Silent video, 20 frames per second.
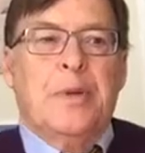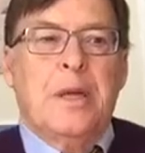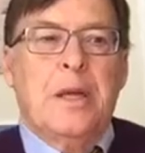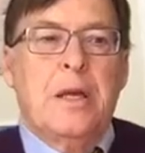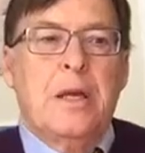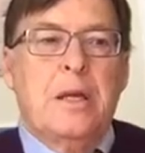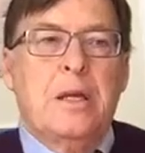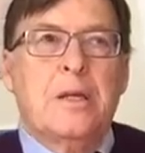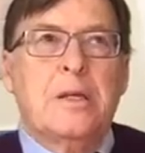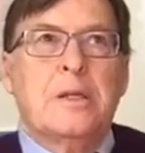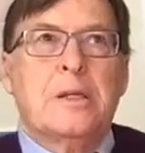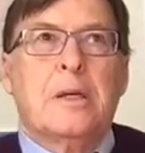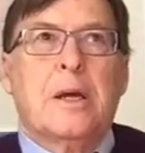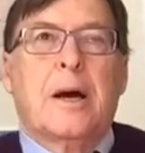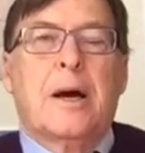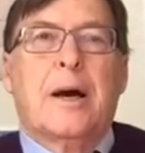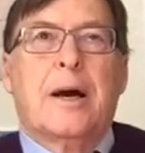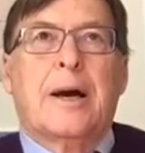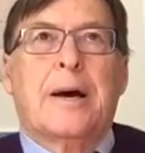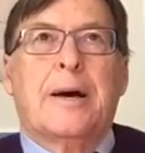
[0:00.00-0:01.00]
is
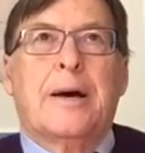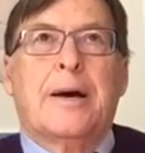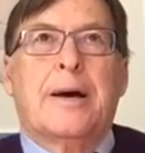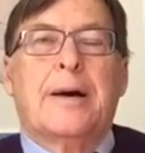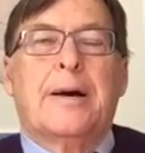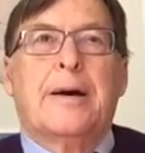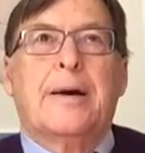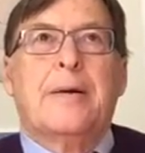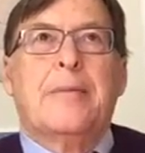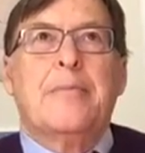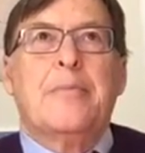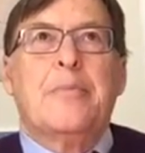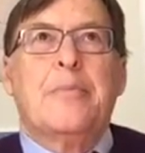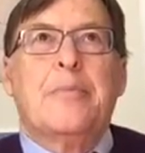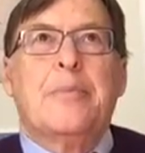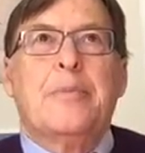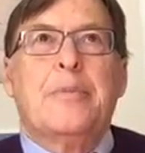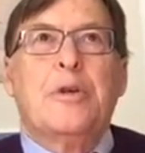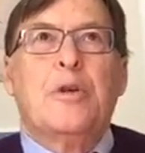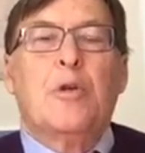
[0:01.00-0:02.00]

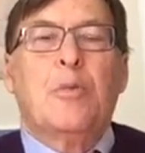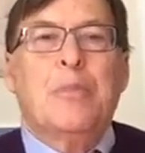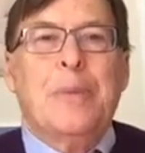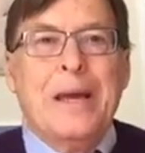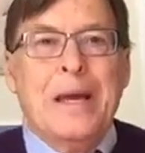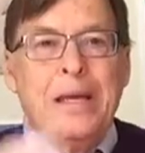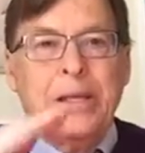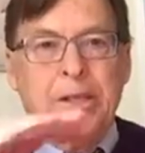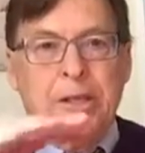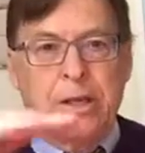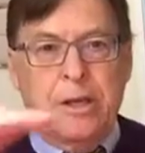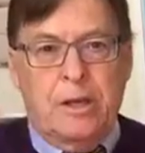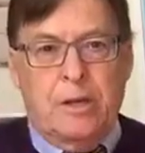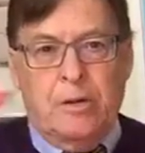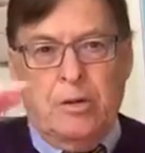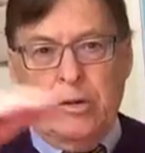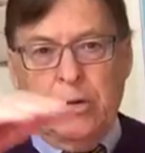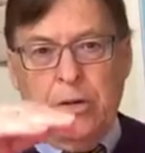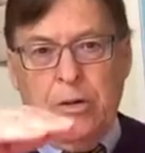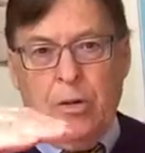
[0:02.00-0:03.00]
your pacing
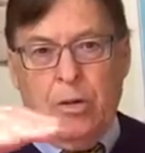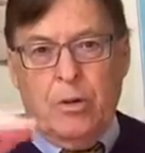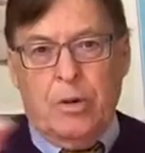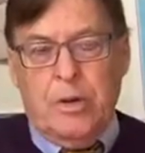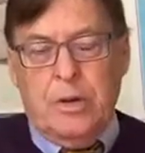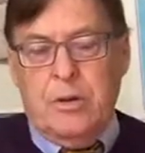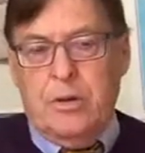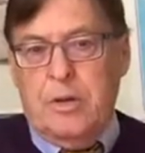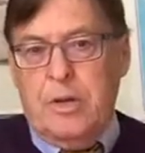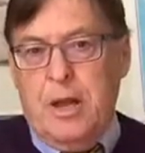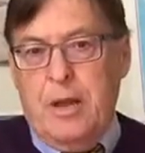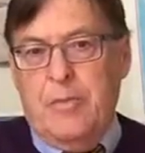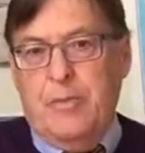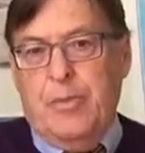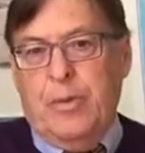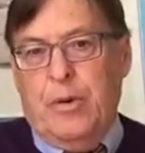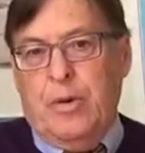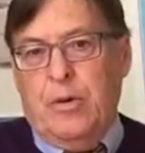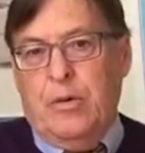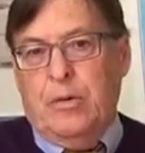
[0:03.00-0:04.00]
or your
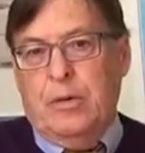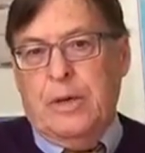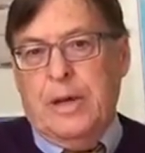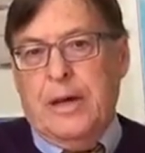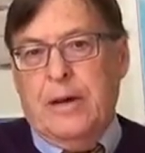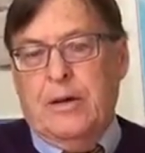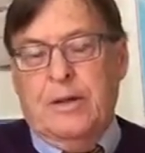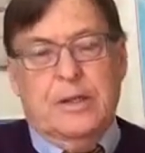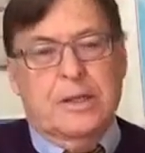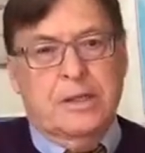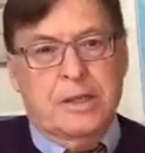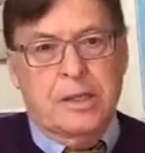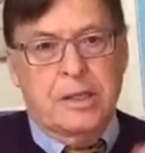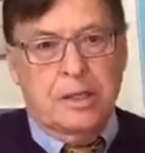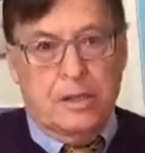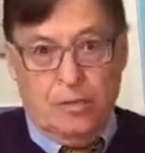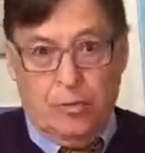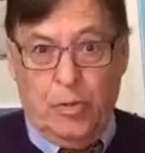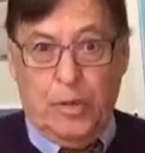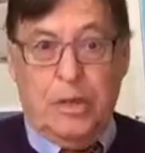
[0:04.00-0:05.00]
tempo. Now, as
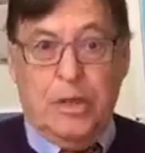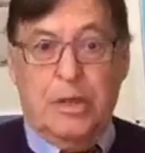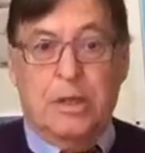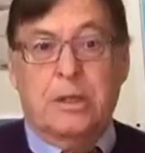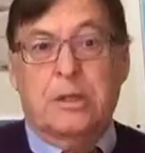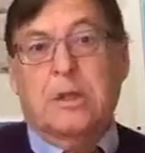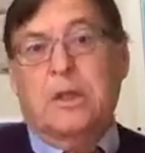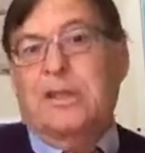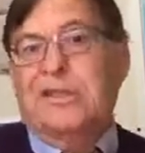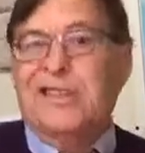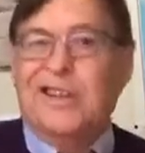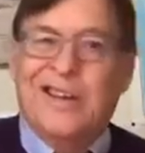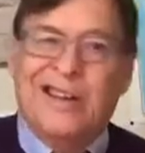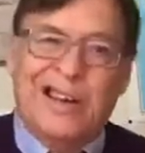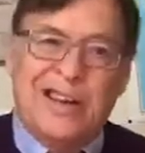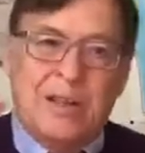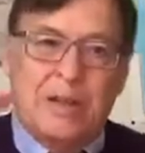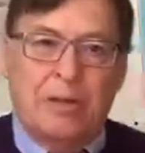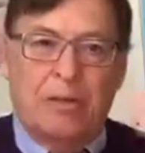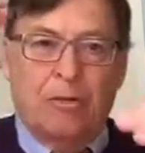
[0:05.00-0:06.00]
this is one of these things,
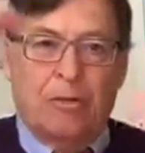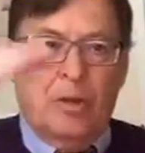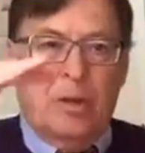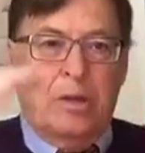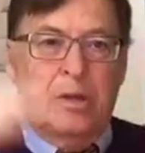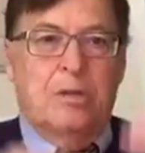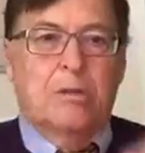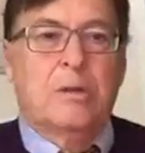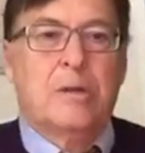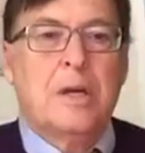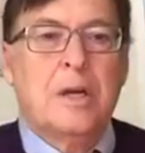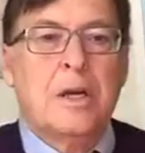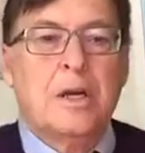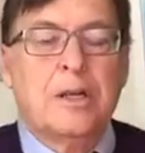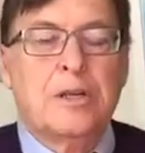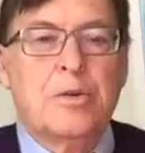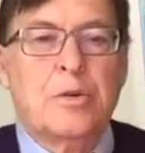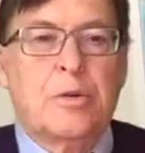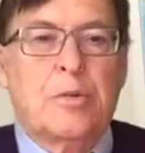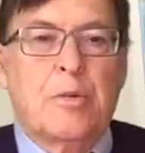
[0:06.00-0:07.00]
I could have written you
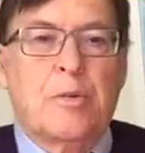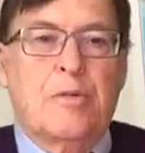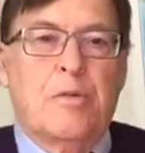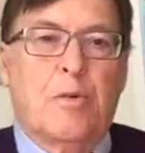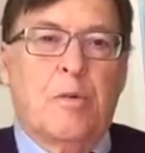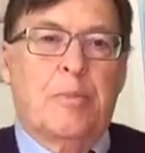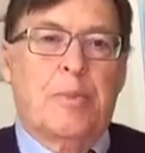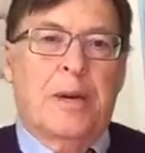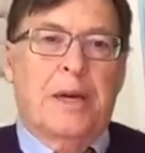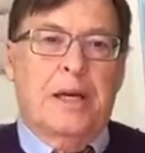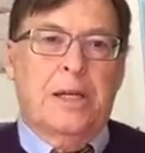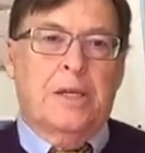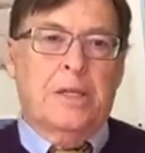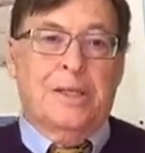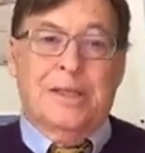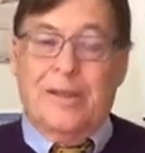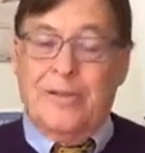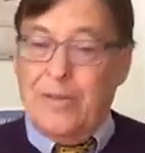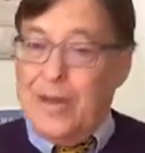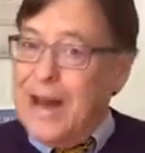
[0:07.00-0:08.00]
2 or 3 or 4
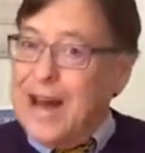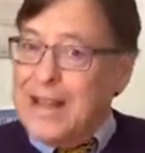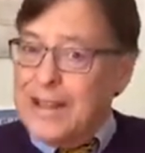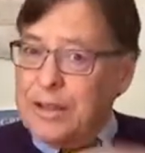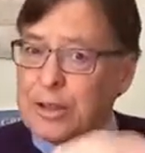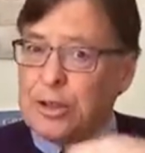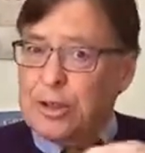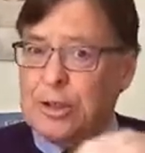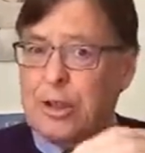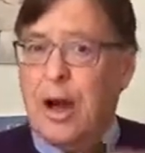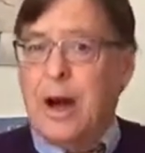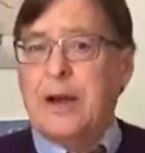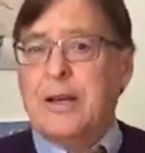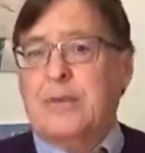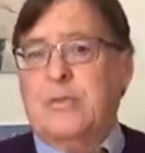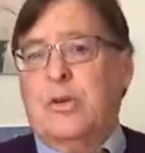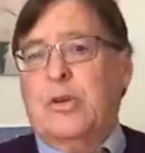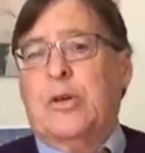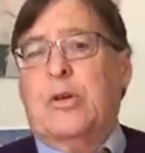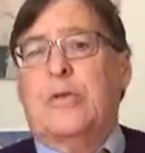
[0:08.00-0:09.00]
pages, and I've got a little
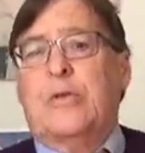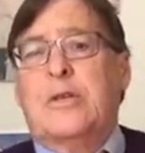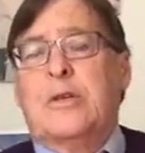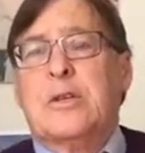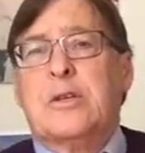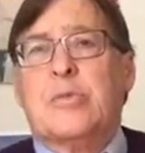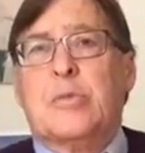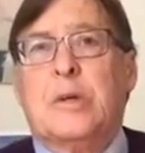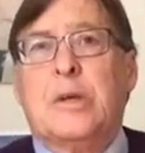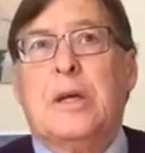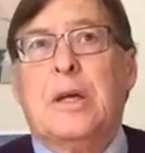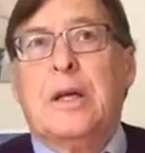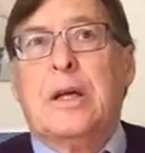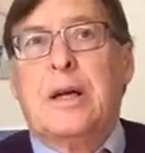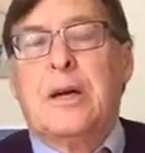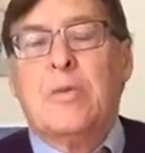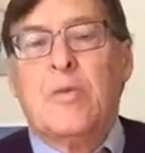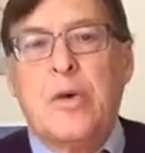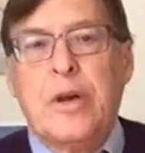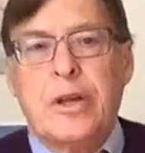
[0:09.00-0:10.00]
document on this, but
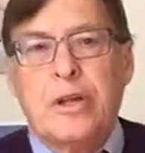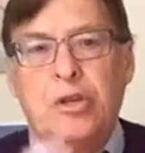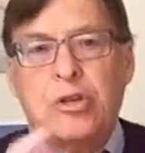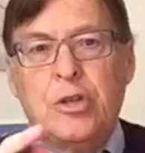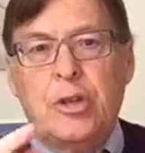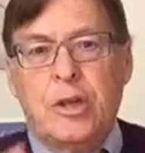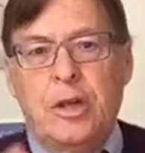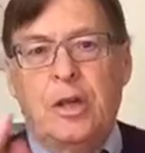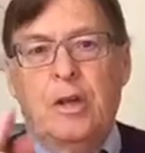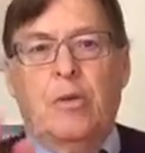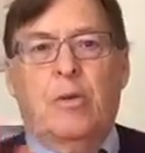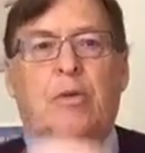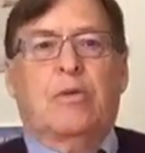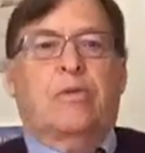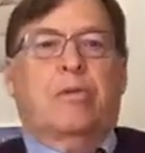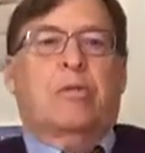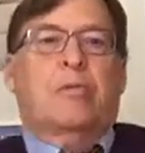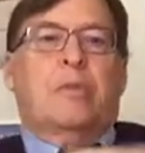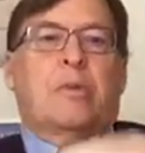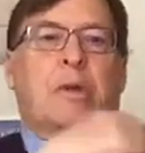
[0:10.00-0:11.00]
I wanted you to hear it
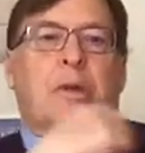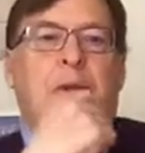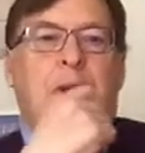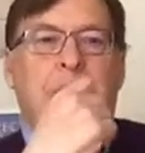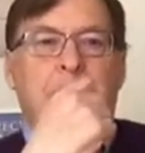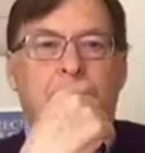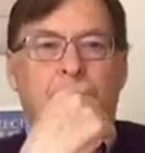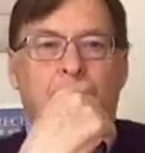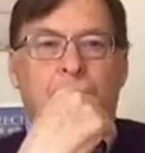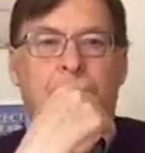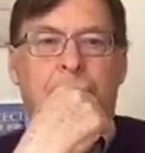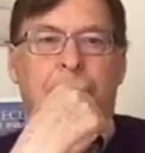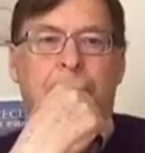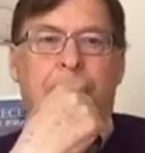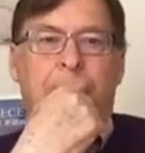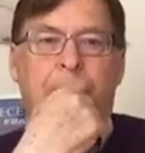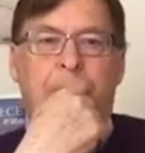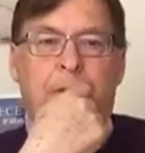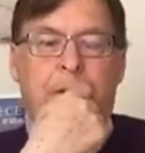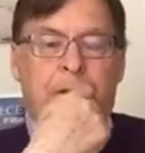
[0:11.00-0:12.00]
from me. That's why I'm